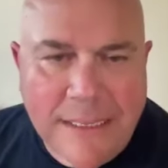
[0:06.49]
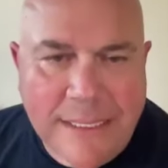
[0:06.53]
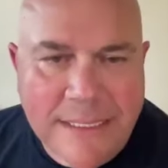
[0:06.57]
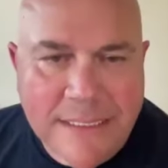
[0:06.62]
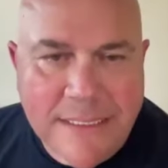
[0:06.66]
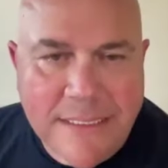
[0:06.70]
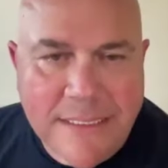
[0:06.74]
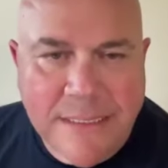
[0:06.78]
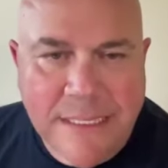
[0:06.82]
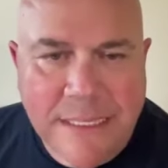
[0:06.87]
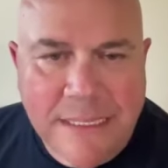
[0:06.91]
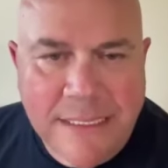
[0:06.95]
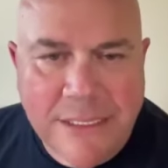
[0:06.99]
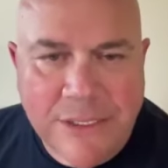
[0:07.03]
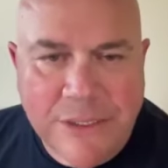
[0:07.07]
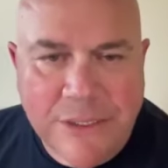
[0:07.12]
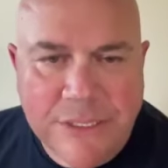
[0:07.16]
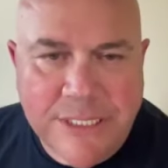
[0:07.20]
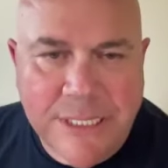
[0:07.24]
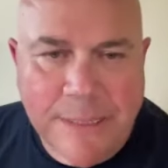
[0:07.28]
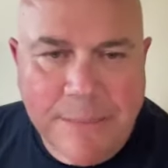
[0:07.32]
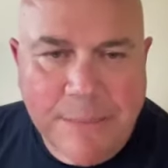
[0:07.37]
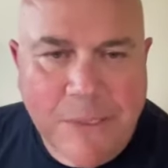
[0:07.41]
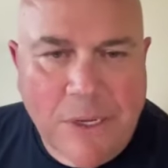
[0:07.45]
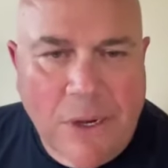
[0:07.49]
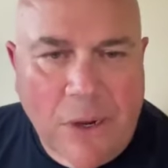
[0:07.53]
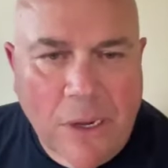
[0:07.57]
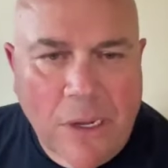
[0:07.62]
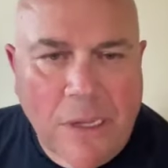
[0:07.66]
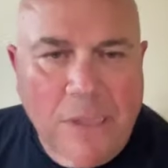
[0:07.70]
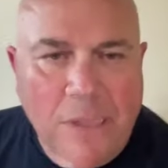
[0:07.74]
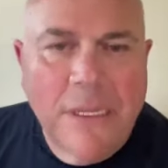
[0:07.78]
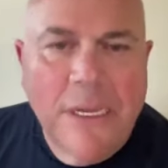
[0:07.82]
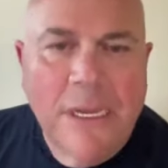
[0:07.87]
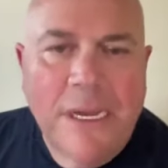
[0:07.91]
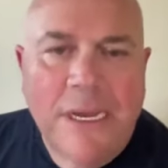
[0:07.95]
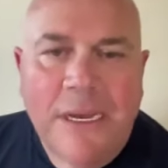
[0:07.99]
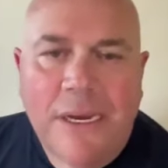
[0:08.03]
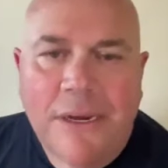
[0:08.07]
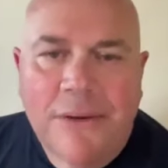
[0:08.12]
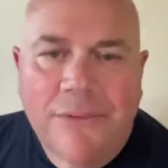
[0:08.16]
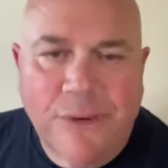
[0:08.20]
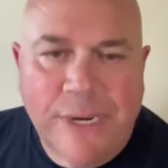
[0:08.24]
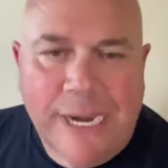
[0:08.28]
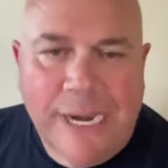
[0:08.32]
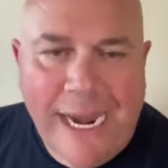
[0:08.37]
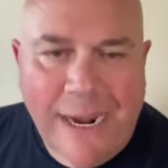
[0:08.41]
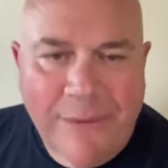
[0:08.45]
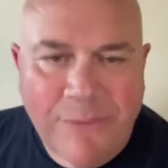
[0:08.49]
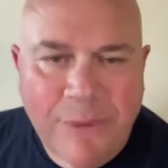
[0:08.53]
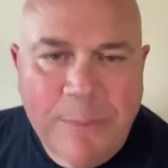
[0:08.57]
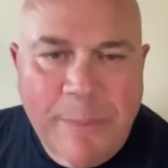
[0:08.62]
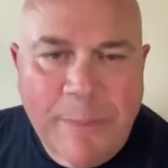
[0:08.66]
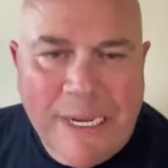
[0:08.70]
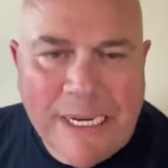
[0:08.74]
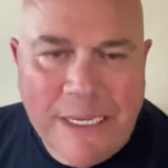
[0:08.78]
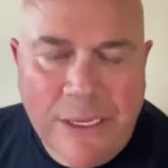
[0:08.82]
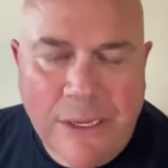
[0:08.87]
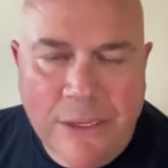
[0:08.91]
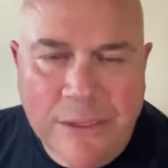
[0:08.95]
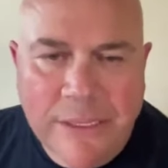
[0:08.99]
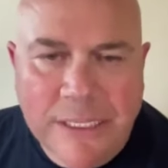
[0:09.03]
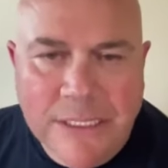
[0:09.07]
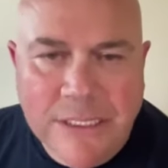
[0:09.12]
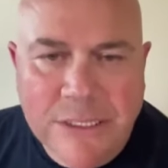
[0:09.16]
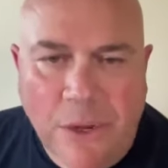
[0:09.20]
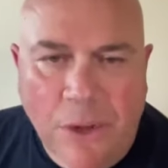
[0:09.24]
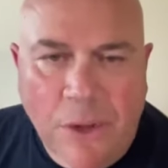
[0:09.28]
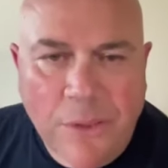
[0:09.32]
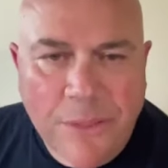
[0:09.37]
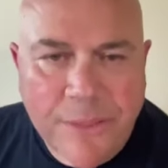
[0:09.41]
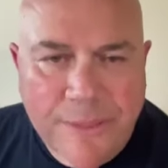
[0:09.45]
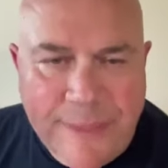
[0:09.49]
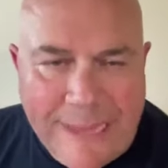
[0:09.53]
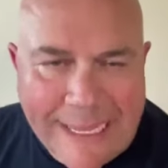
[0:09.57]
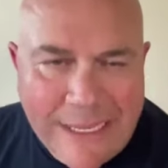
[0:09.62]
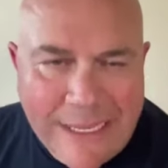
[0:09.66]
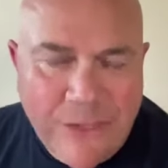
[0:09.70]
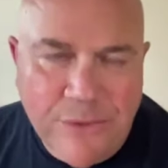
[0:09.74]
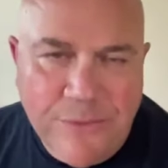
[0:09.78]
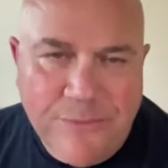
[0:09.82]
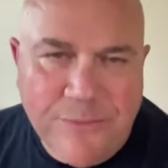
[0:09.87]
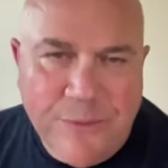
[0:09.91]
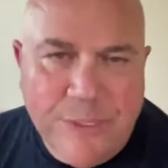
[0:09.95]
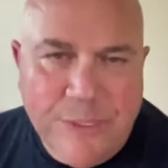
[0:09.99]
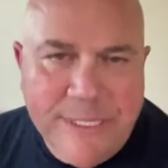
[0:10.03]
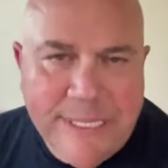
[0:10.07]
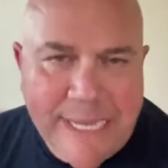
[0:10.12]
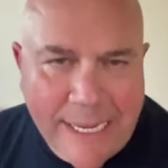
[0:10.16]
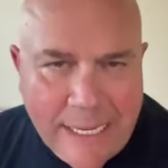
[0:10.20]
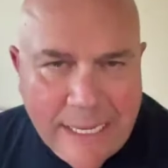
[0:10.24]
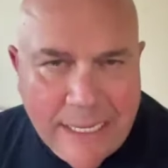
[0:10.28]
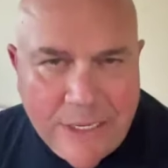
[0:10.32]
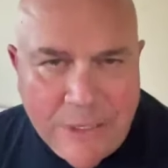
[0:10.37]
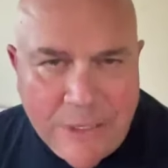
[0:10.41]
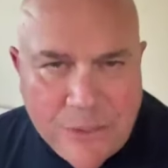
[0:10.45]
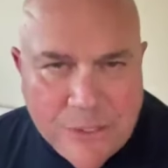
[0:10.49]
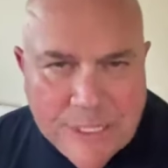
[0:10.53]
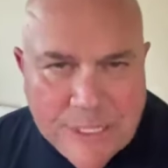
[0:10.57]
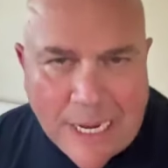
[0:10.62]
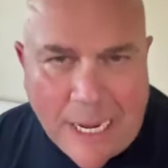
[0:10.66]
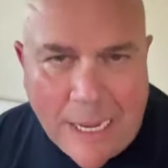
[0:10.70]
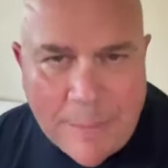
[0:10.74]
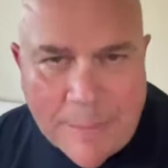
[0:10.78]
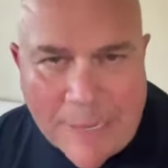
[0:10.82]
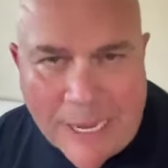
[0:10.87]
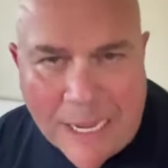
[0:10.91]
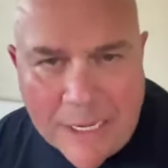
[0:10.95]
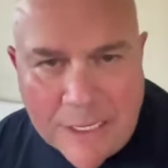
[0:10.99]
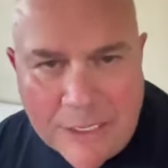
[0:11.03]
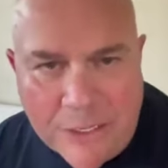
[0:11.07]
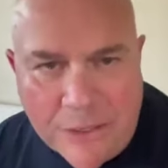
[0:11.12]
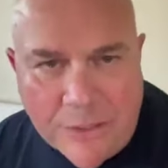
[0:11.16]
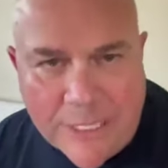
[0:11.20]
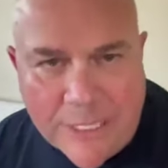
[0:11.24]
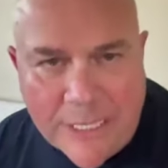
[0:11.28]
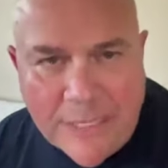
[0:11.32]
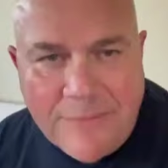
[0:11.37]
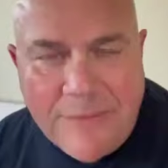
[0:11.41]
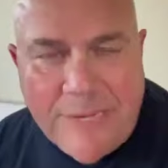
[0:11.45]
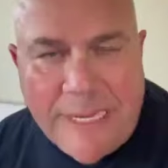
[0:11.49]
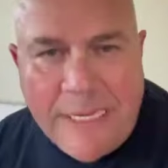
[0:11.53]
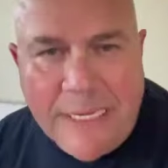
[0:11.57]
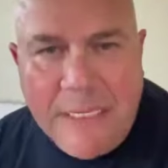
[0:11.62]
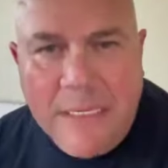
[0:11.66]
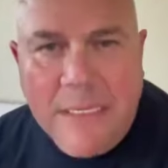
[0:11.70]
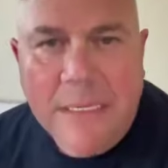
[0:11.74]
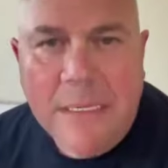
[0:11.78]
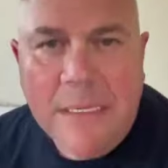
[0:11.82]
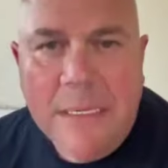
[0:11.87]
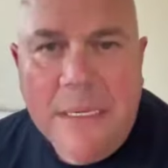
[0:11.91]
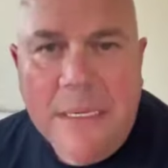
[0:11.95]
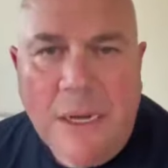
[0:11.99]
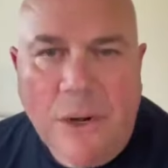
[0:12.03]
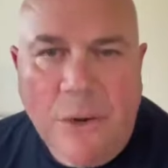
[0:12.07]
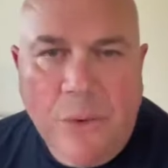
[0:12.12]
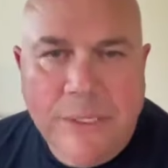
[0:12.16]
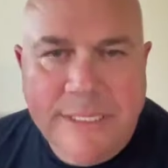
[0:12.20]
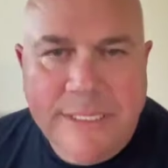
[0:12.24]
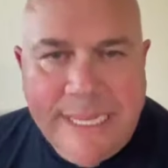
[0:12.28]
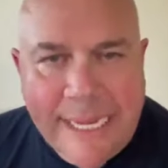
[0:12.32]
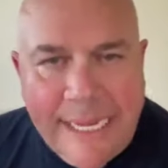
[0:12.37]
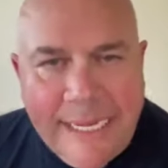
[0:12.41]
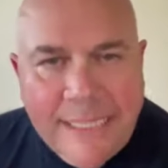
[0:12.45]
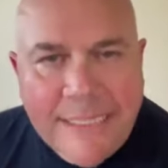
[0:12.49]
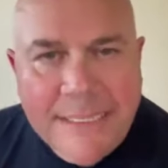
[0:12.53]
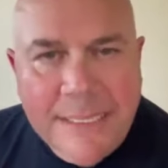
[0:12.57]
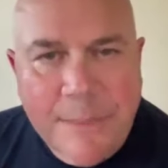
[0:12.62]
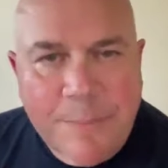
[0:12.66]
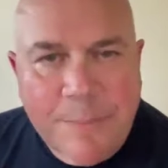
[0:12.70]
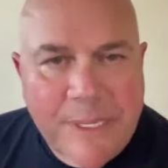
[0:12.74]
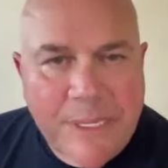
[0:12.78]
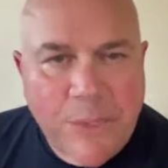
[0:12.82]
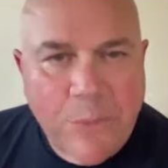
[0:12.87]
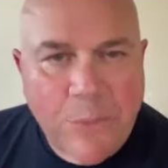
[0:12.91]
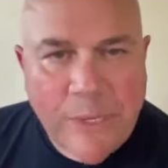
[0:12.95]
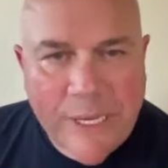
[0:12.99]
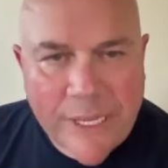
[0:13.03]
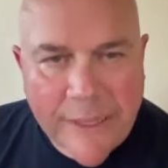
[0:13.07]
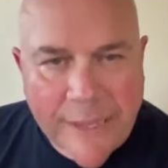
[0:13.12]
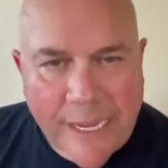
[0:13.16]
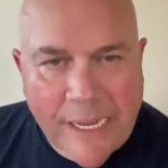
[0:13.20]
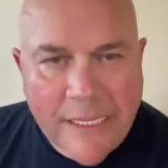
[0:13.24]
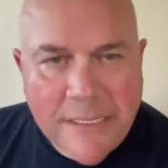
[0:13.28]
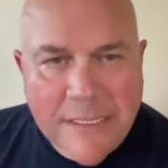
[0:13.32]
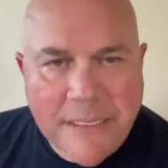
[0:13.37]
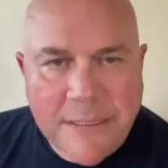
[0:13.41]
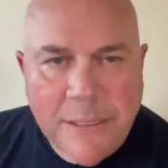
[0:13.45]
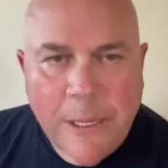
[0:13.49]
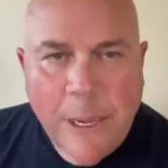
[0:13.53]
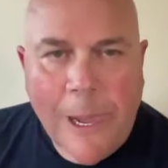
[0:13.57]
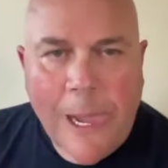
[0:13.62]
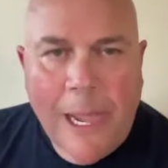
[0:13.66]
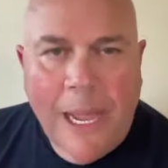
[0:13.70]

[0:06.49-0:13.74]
This is the leadership call for everybody on this call. Thank you for taking your time out of your evening or day to be with us.